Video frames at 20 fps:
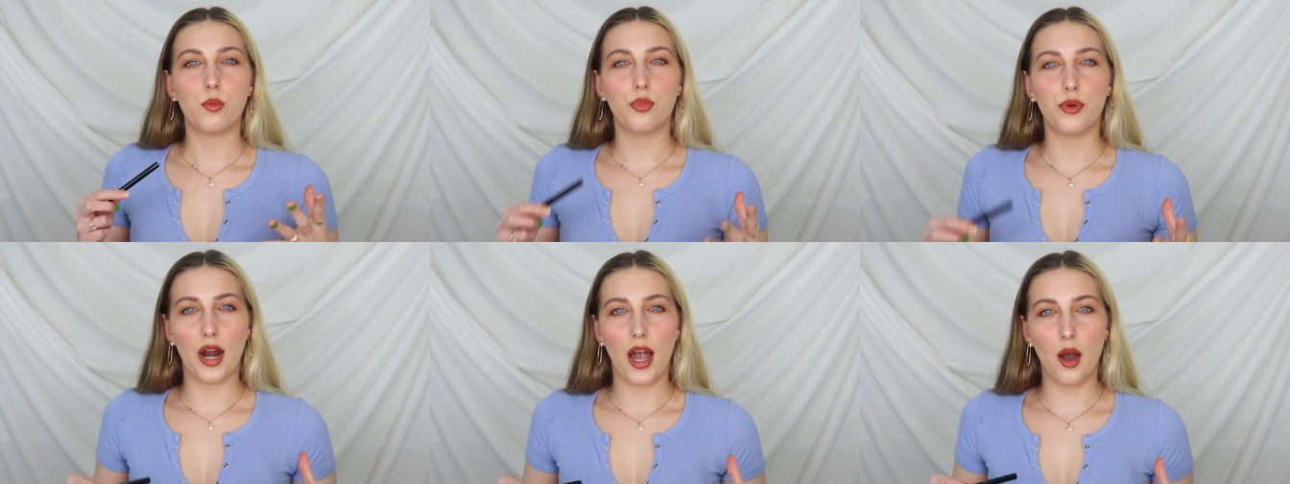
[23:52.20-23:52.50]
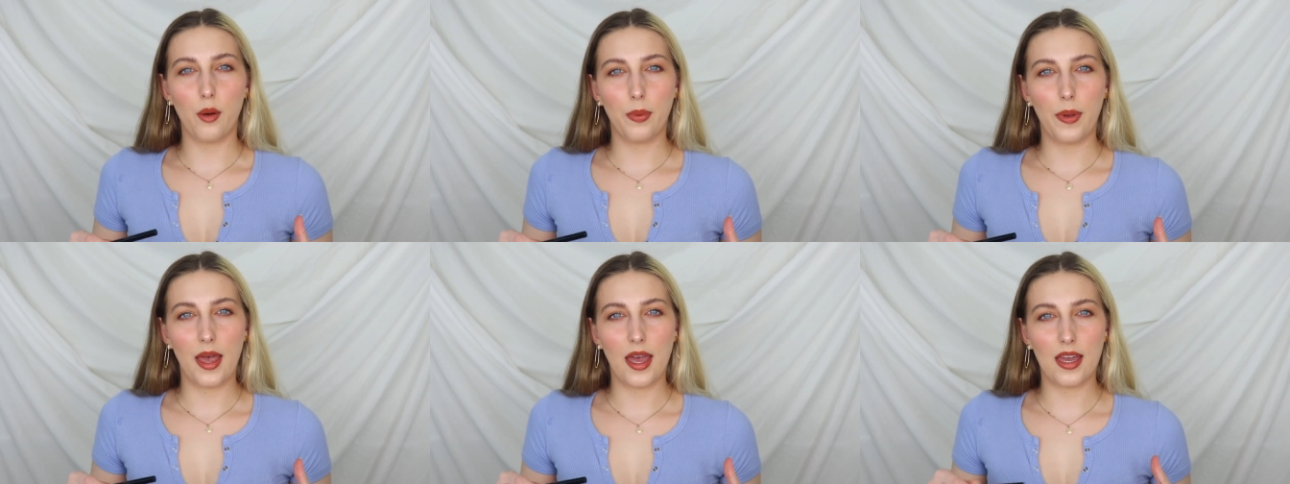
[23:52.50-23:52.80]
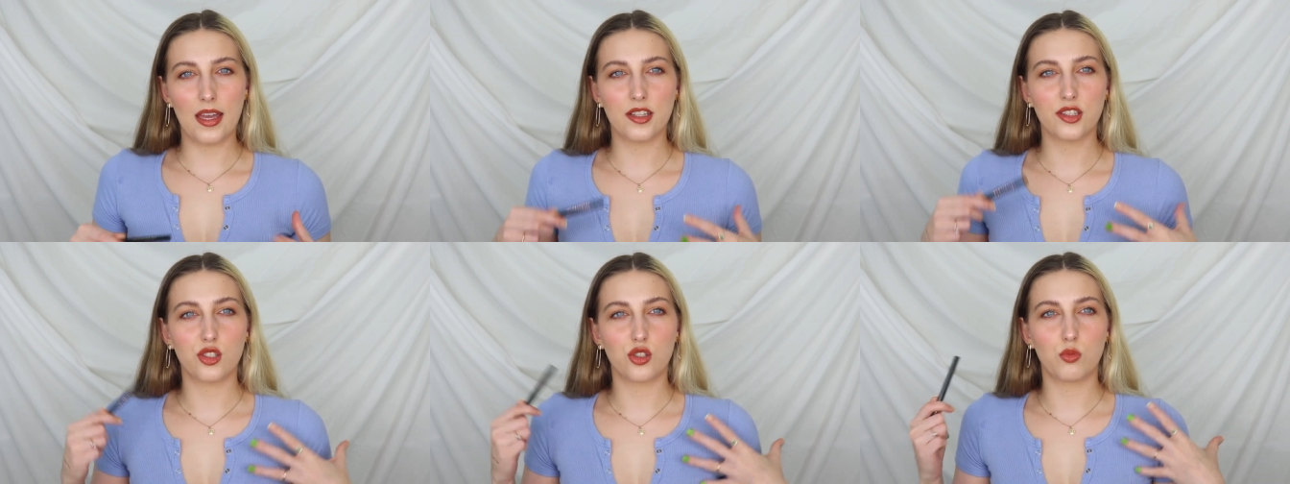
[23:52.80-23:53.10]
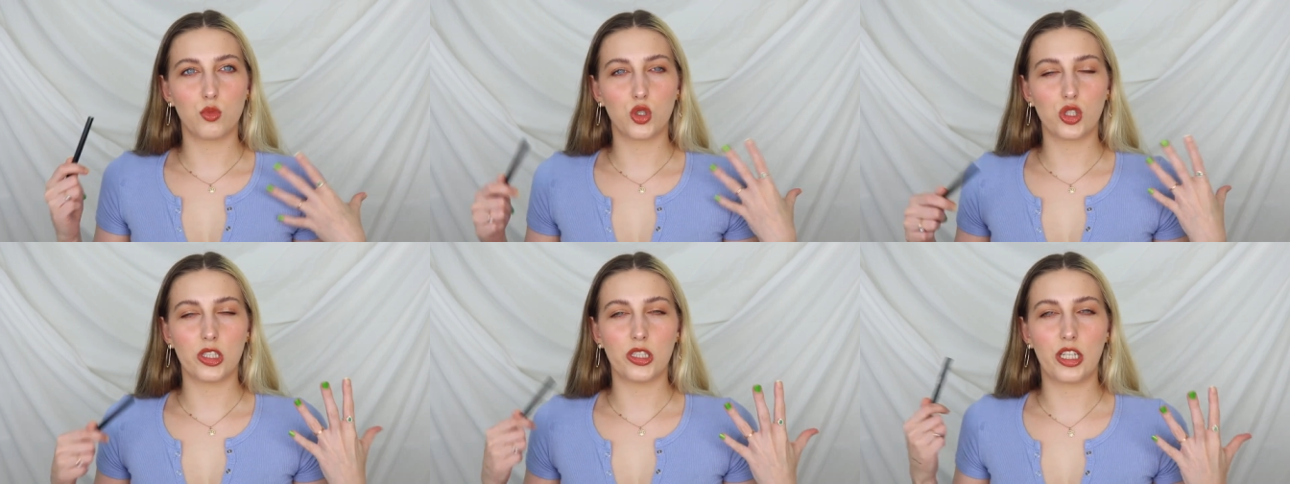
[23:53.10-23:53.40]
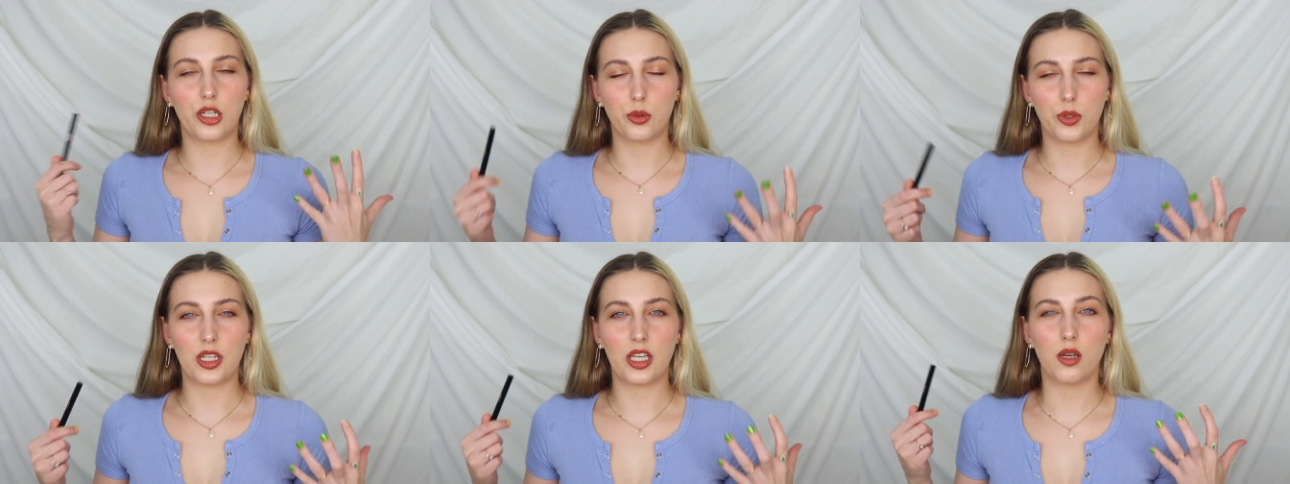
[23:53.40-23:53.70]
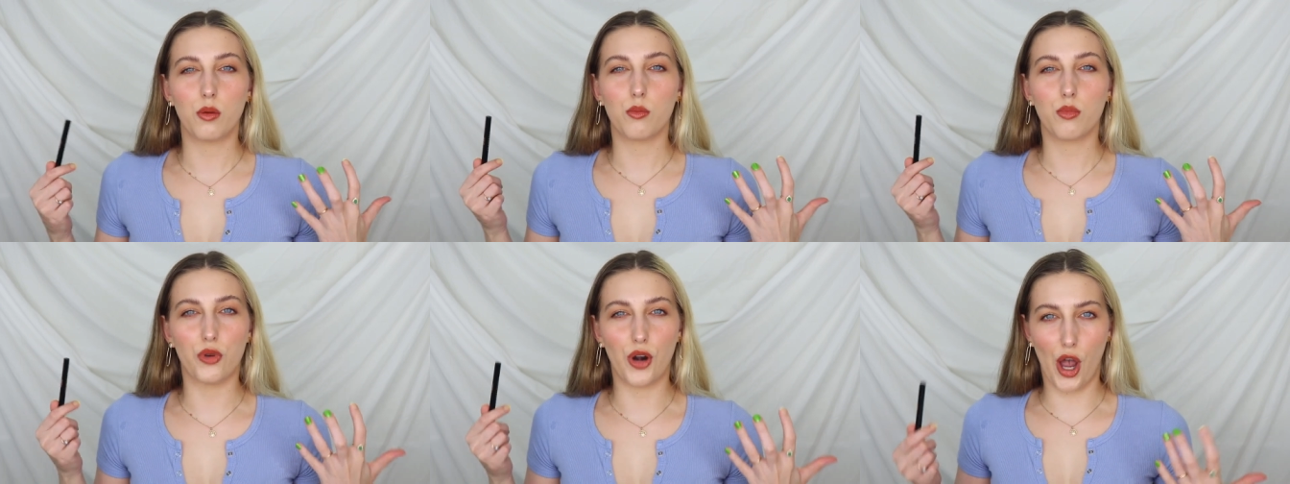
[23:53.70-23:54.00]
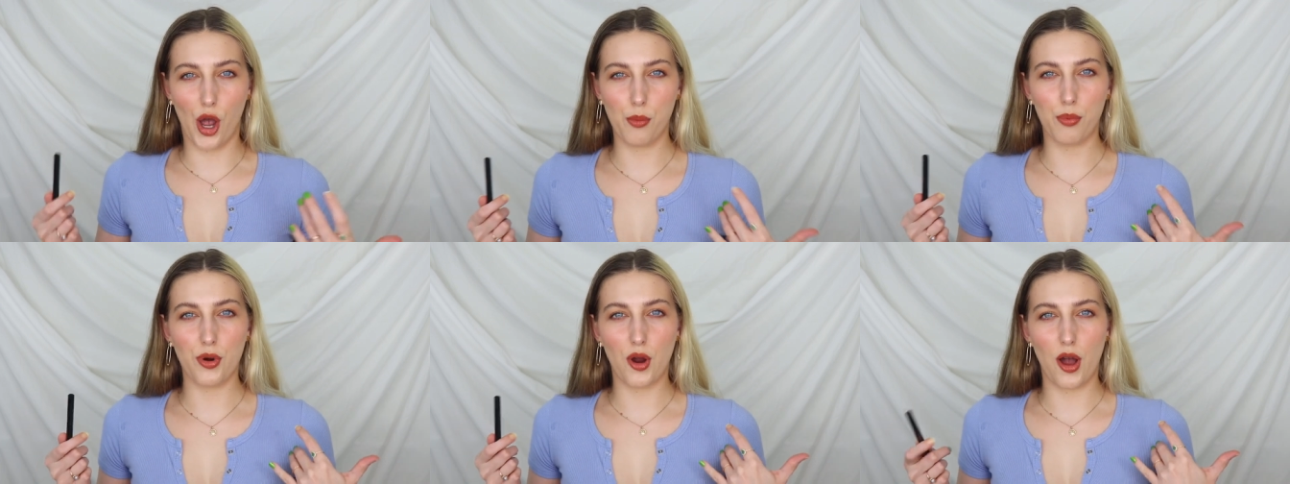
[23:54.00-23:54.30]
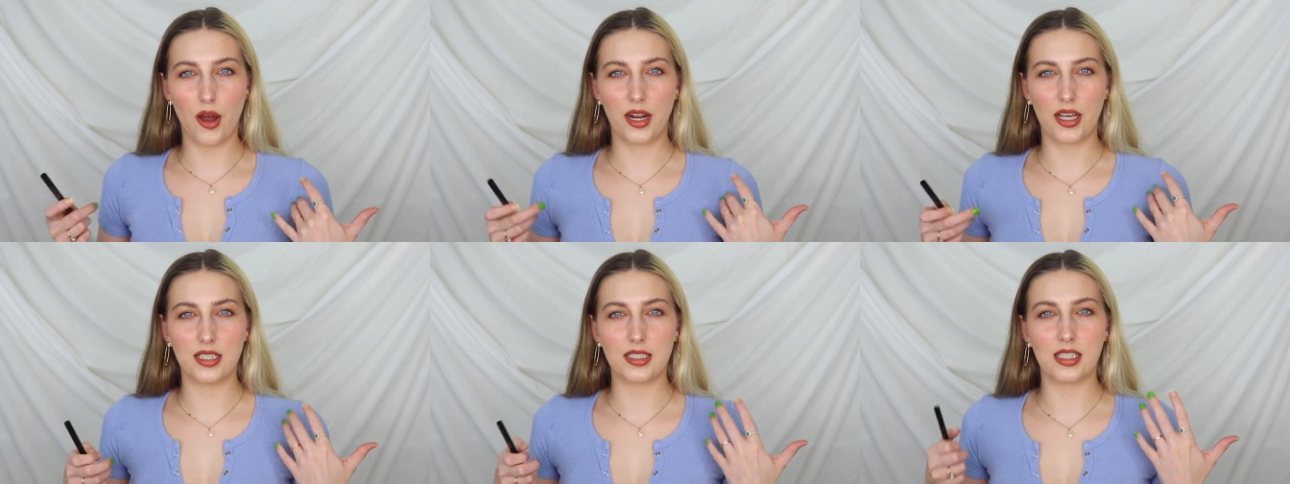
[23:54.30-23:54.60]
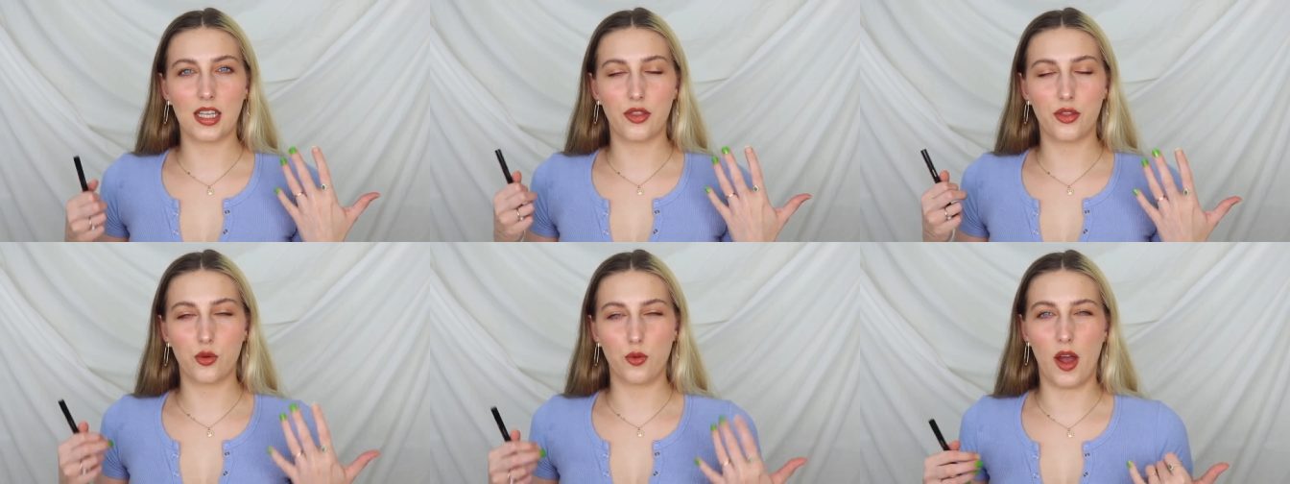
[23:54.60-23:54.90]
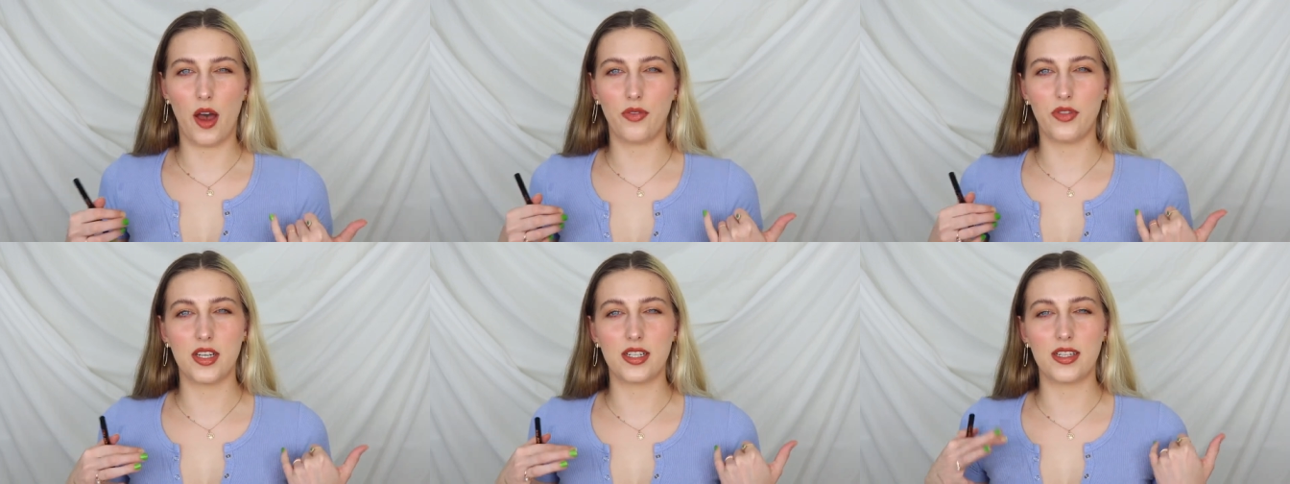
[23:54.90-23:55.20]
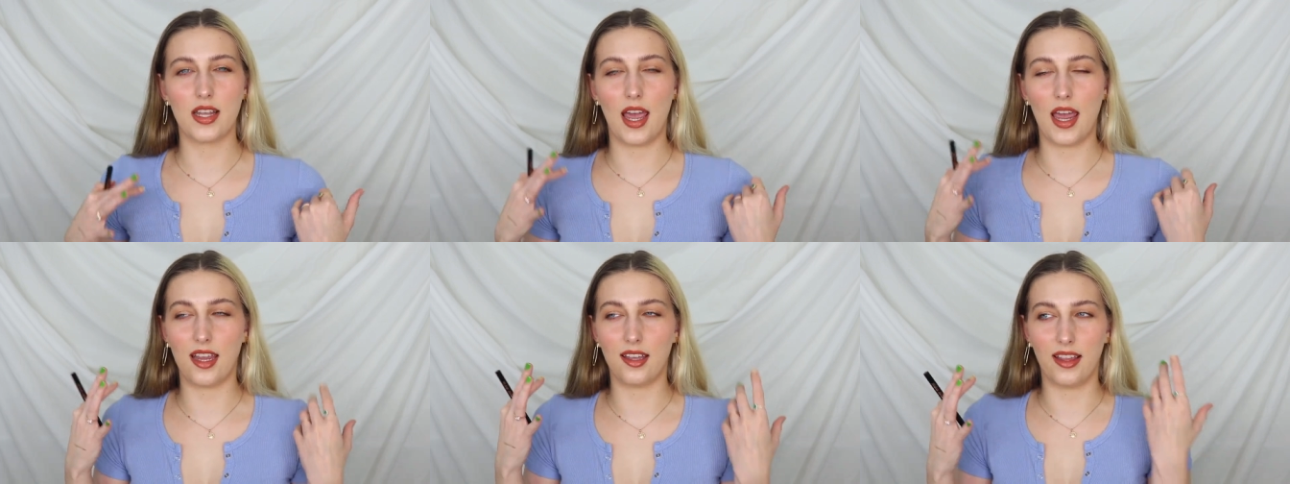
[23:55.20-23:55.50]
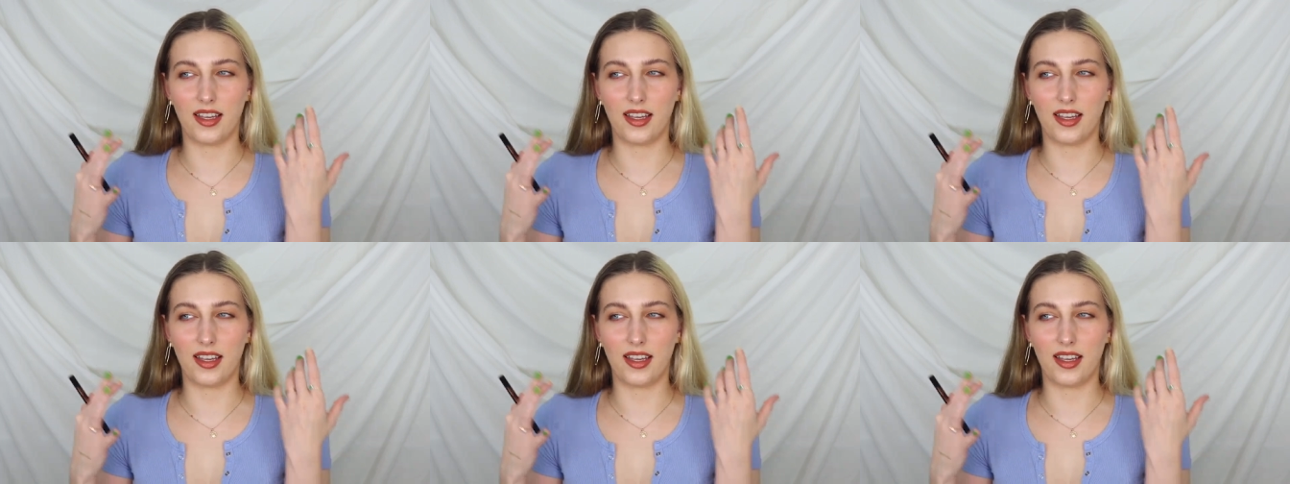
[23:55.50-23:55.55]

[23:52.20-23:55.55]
brow pens or more liquidy brow products that throughout the day,